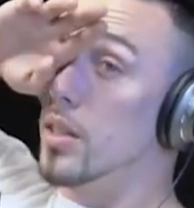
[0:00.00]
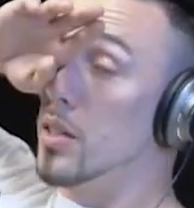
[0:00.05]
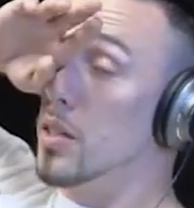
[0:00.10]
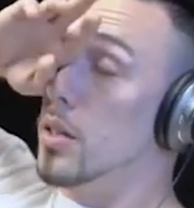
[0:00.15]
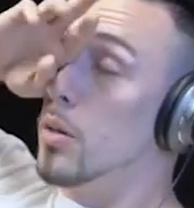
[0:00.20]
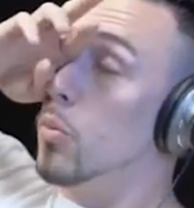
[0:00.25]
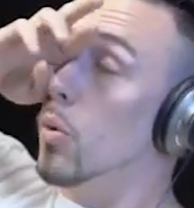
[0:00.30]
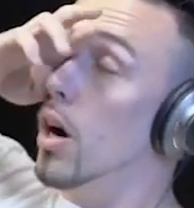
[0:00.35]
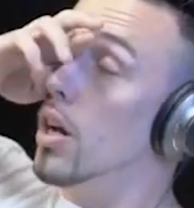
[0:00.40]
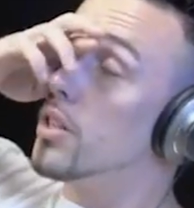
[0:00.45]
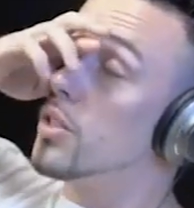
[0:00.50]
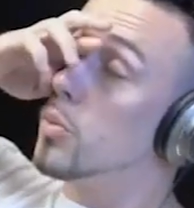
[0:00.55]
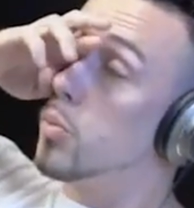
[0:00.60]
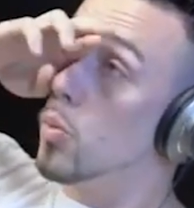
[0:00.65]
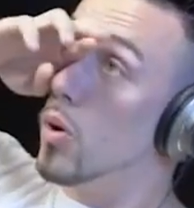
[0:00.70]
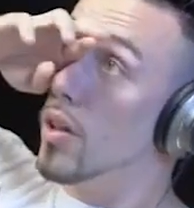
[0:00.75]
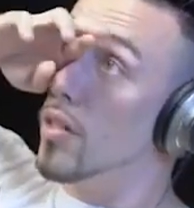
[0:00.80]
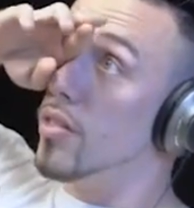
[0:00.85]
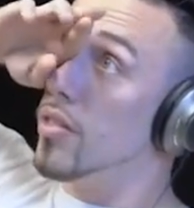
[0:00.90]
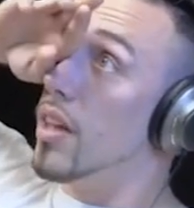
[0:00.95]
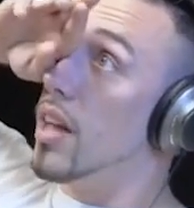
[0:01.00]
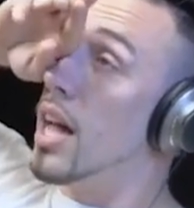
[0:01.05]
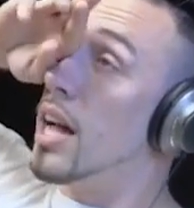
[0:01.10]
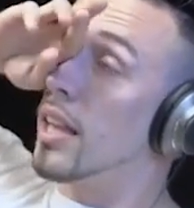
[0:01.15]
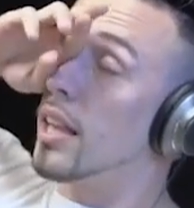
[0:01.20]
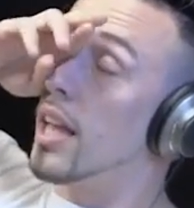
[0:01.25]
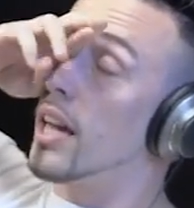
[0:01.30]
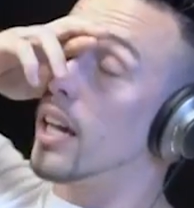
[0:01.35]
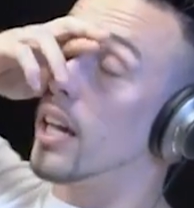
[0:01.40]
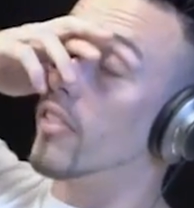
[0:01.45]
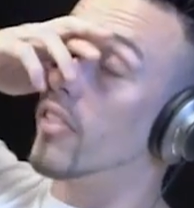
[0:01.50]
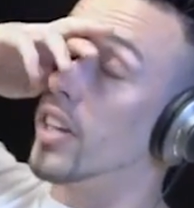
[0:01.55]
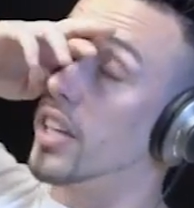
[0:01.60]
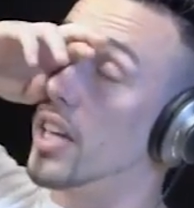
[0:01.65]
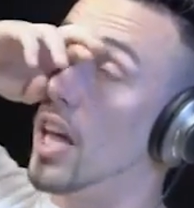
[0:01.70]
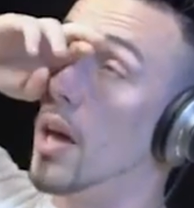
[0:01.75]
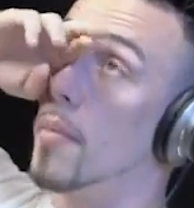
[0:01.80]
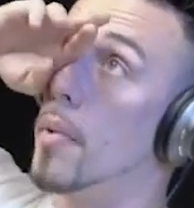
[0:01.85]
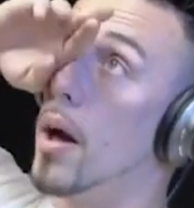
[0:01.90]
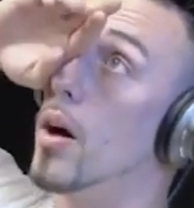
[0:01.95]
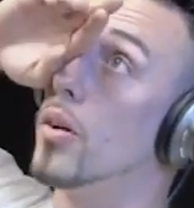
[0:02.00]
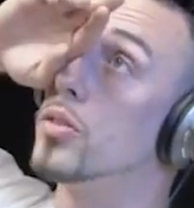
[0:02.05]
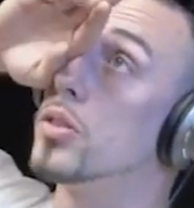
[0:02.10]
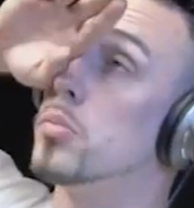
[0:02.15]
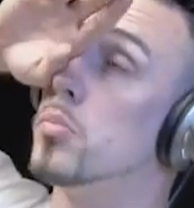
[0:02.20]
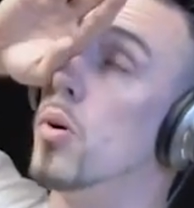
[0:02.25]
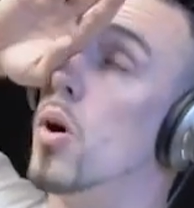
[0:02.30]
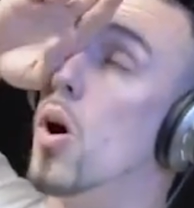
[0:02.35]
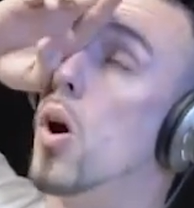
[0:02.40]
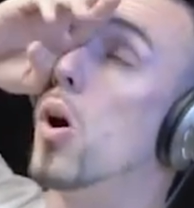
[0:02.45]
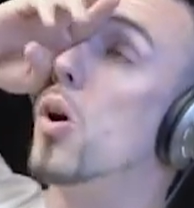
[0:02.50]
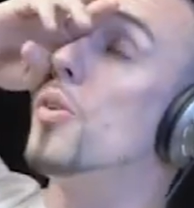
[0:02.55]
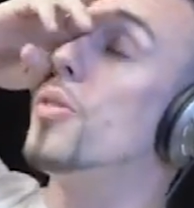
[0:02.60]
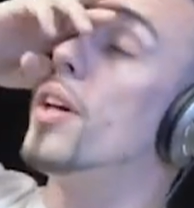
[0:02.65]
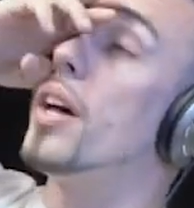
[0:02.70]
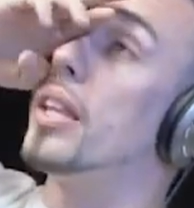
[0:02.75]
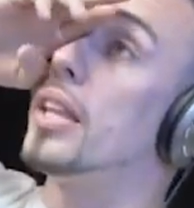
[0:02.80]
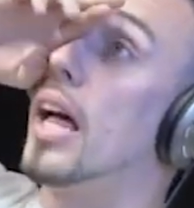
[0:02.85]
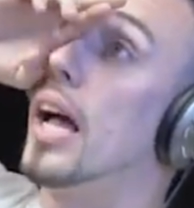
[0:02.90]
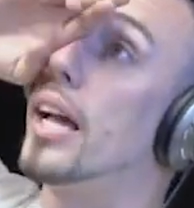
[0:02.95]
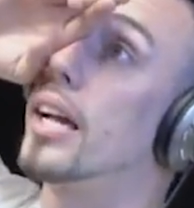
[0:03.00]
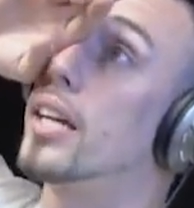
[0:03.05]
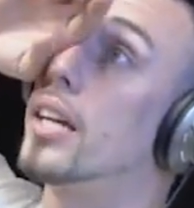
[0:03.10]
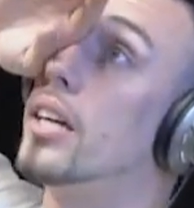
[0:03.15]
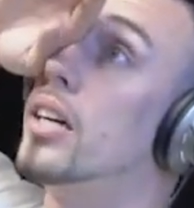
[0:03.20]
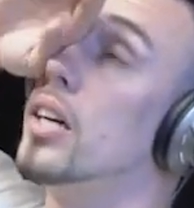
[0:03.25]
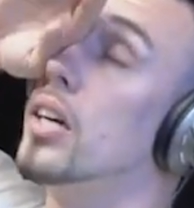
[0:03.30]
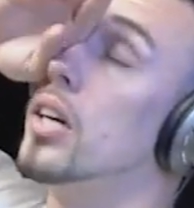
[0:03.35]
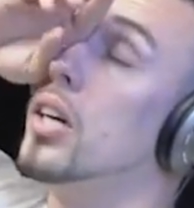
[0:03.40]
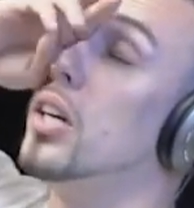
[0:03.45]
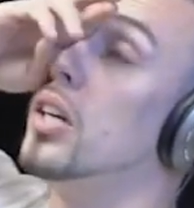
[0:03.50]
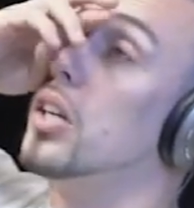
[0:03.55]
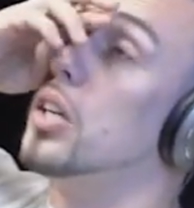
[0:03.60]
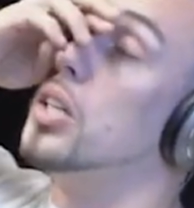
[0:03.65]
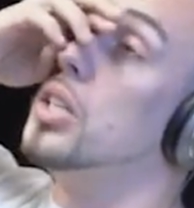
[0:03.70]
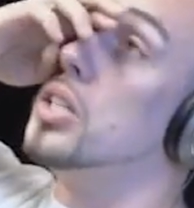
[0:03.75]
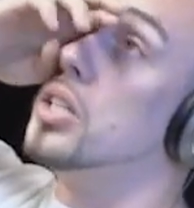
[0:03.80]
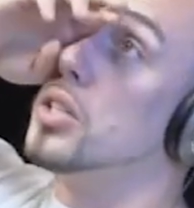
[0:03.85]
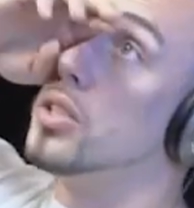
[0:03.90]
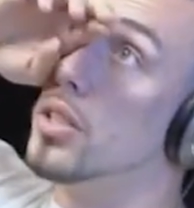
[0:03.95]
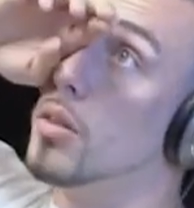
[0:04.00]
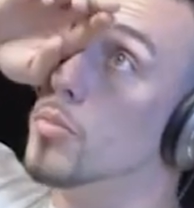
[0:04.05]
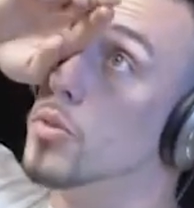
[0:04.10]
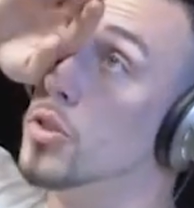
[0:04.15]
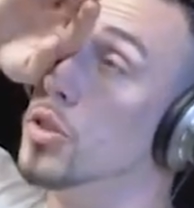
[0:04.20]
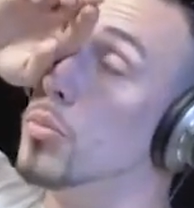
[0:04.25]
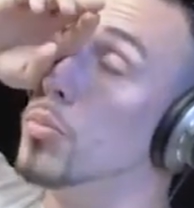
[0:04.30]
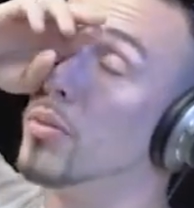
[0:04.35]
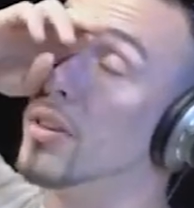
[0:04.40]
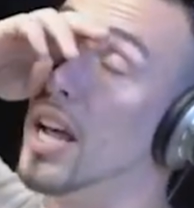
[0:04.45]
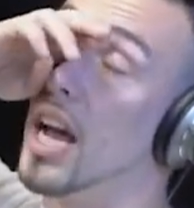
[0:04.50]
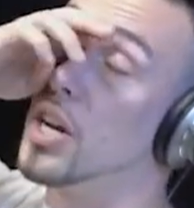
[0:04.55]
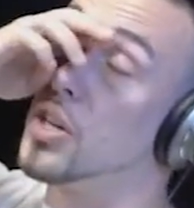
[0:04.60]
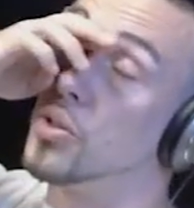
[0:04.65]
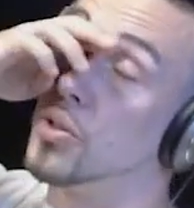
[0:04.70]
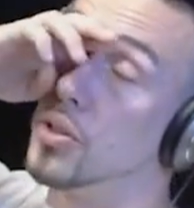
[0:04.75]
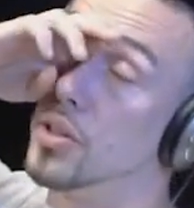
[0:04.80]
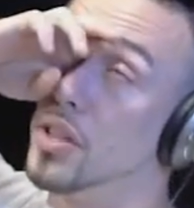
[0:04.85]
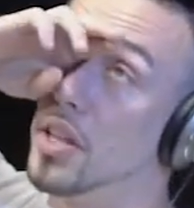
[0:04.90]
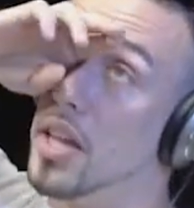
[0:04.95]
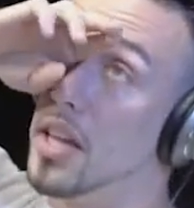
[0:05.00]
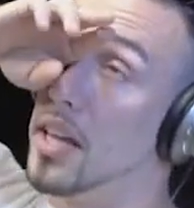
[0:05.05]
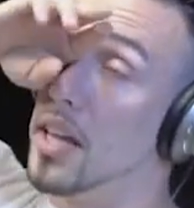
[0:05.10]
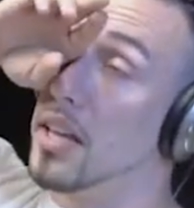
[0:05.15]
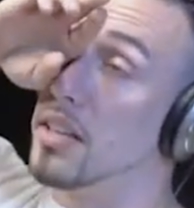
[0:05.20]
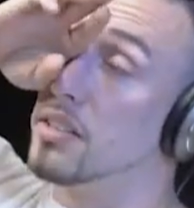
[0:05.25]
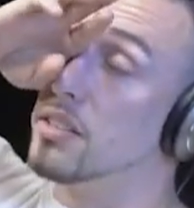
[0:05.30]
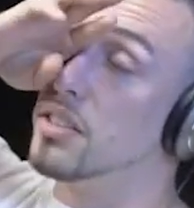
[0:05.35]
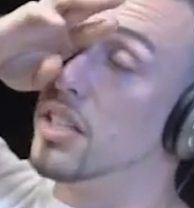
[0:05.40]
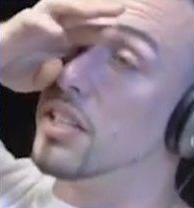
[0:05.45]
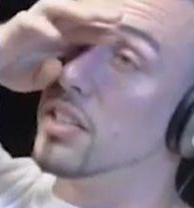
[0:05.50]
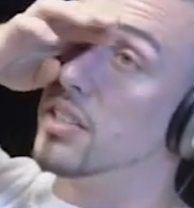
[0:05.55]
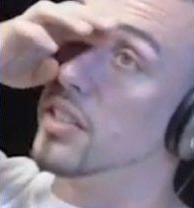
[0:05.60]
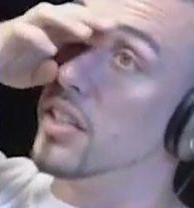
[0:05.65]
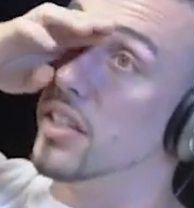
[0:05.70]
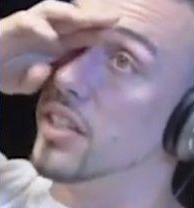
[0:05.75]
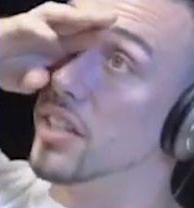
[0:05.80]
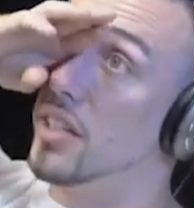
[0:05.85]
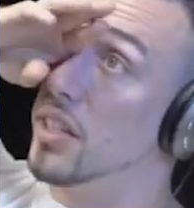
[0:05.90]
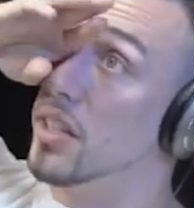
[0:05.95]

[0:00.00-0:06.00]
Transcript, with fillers: What's one thing like if it came out tomorrow that like some supernatural thing existed?